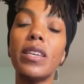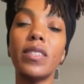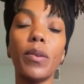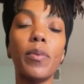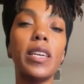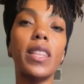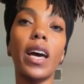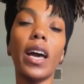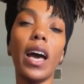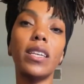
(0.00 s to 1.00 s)
somebody
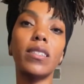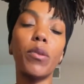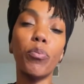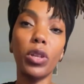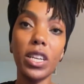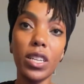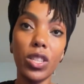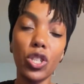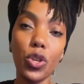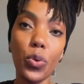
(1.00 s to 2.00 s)
that has completed
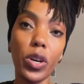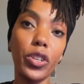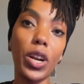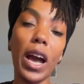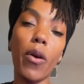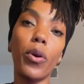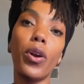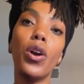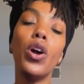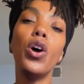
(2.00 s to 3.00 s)
the
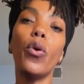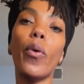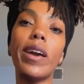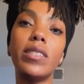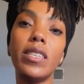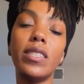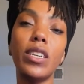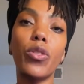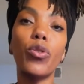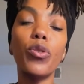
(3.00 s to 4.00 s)
200-hour
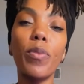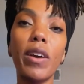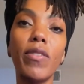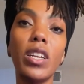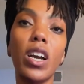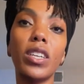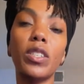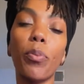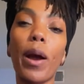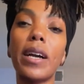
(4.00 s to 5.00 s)
YTT through My
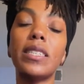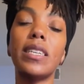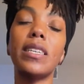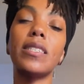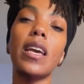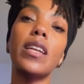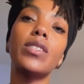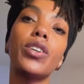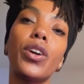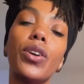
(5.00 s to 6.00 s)
Vinyasa Practice and
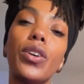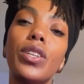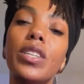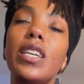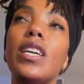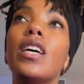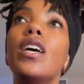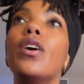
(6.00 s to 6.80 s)
is currently